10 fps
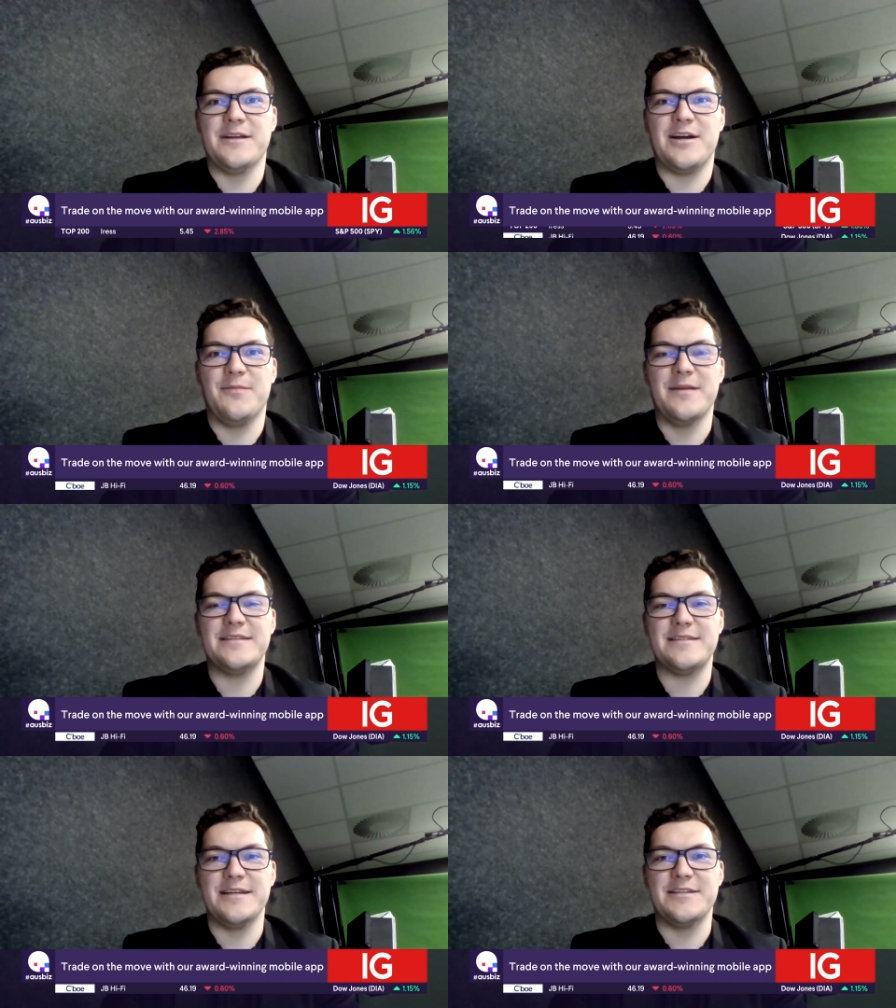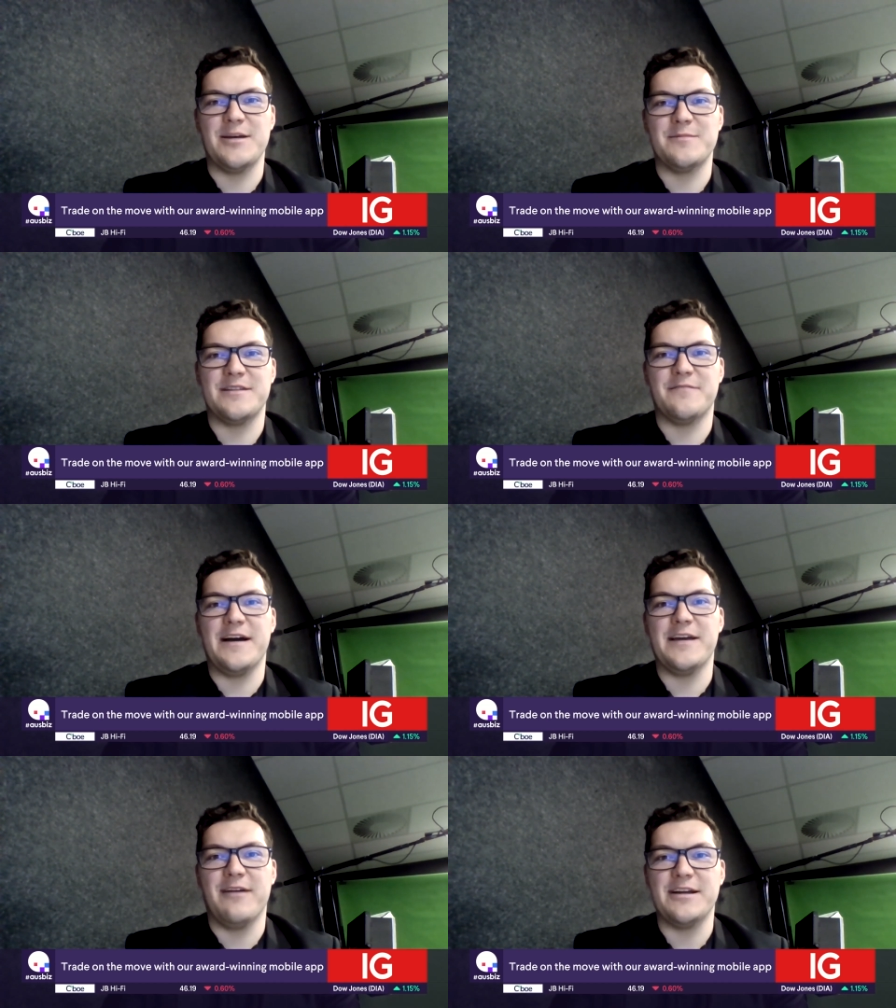similar comments in terms of the
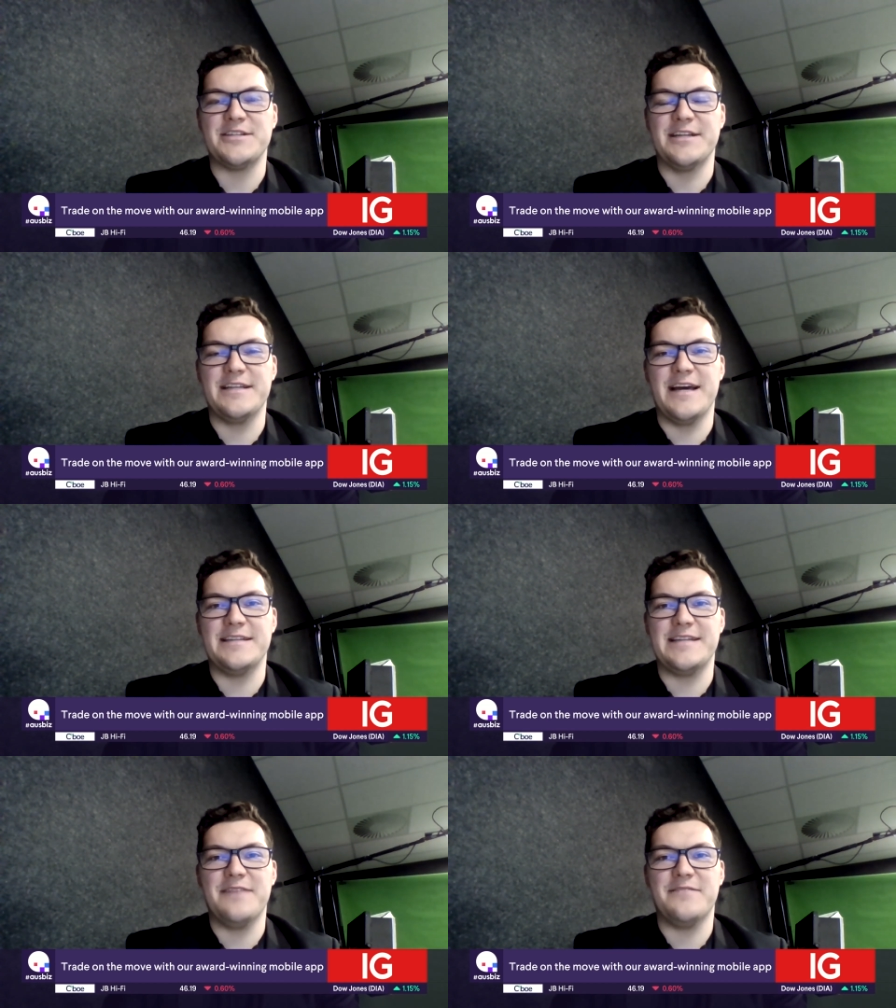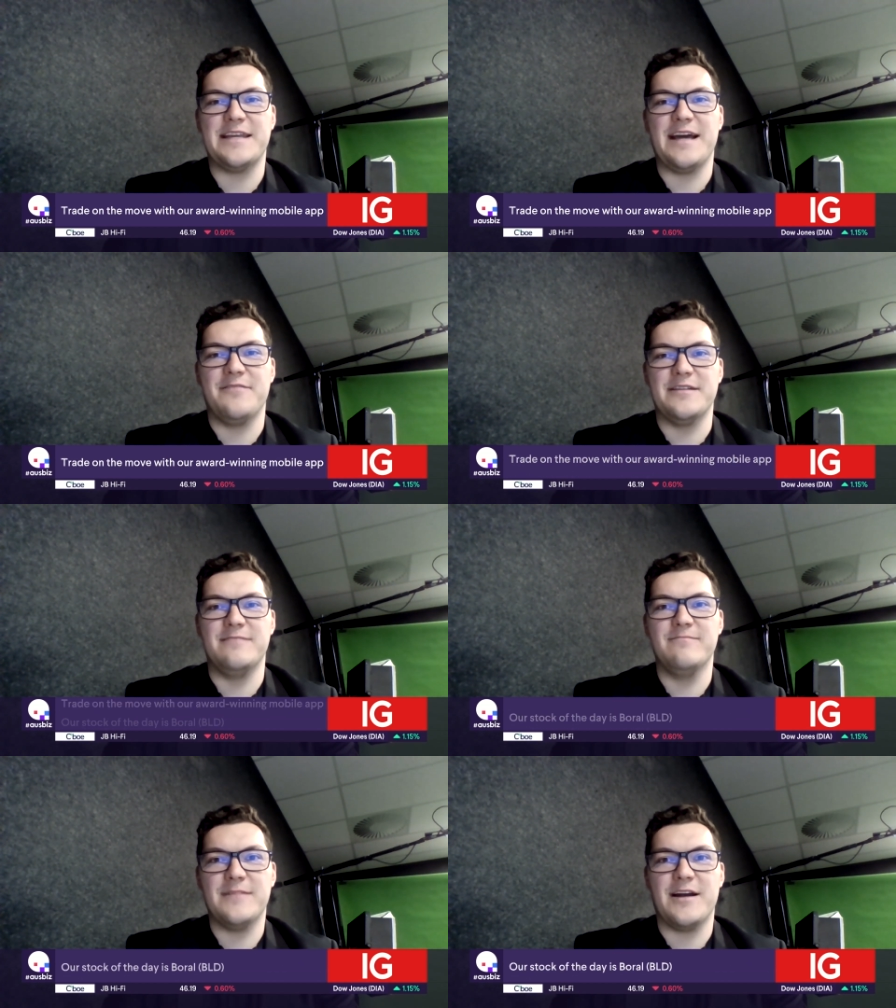valuation, and, and David
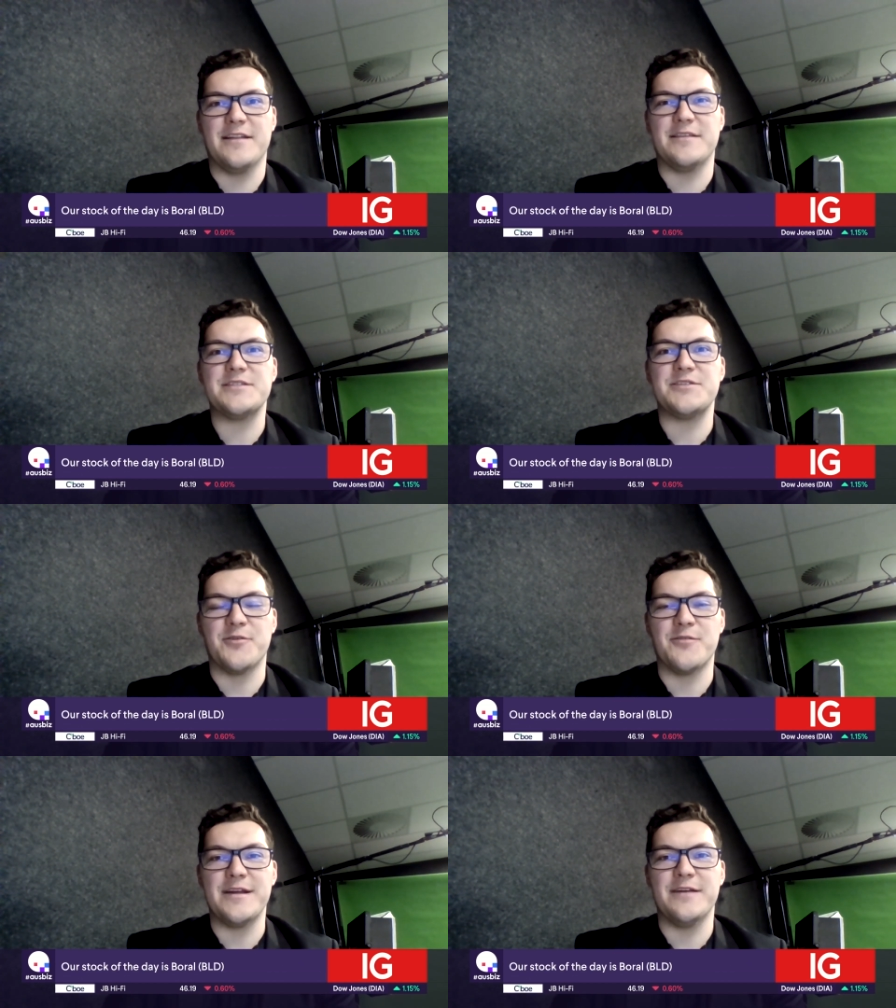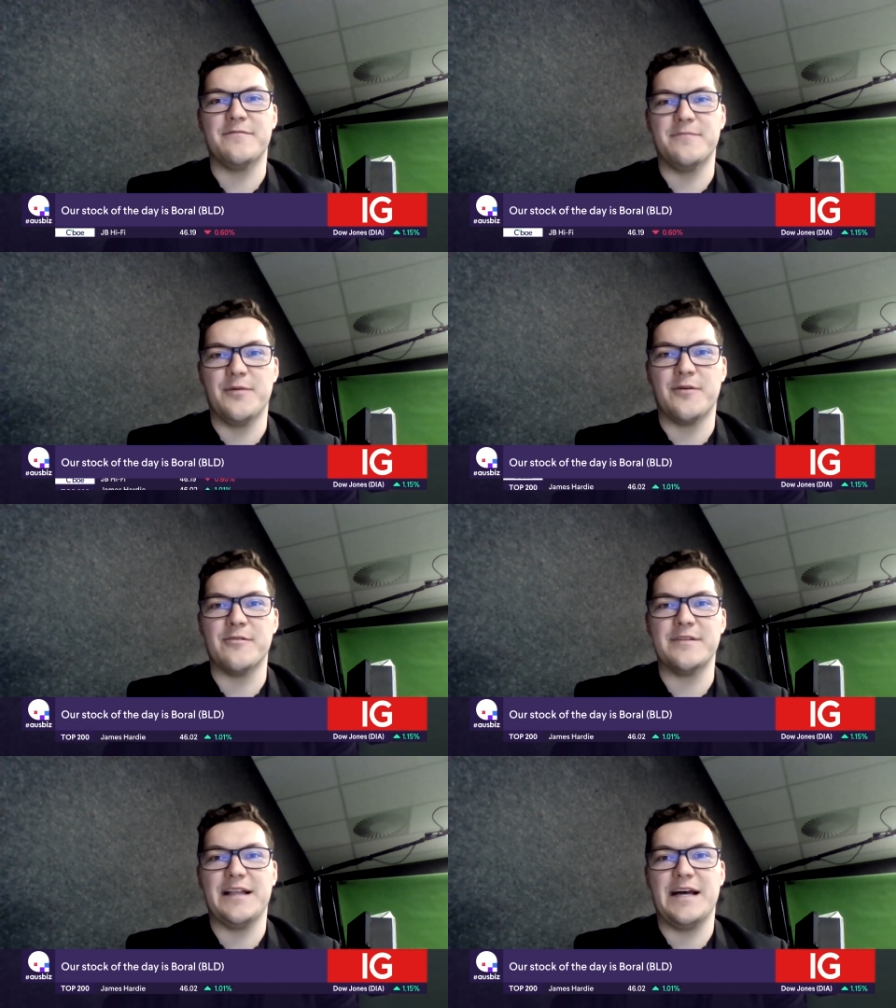covered kind of the story of
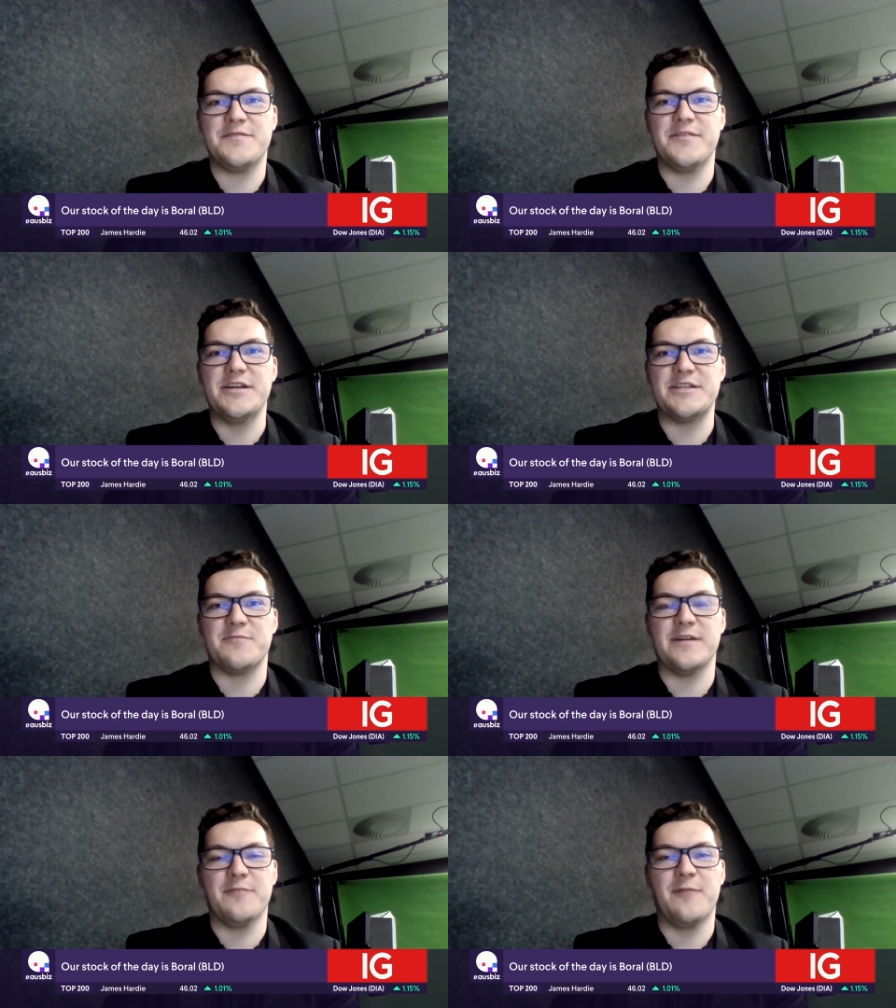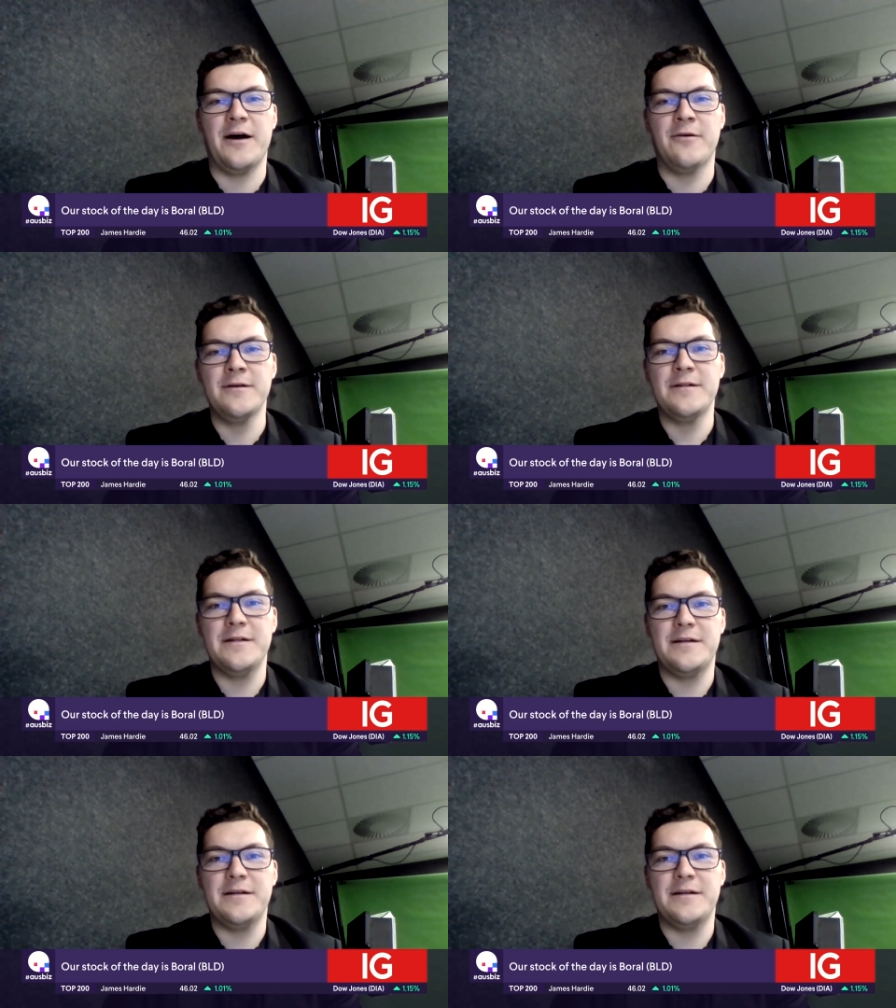Boral in the last few years really well.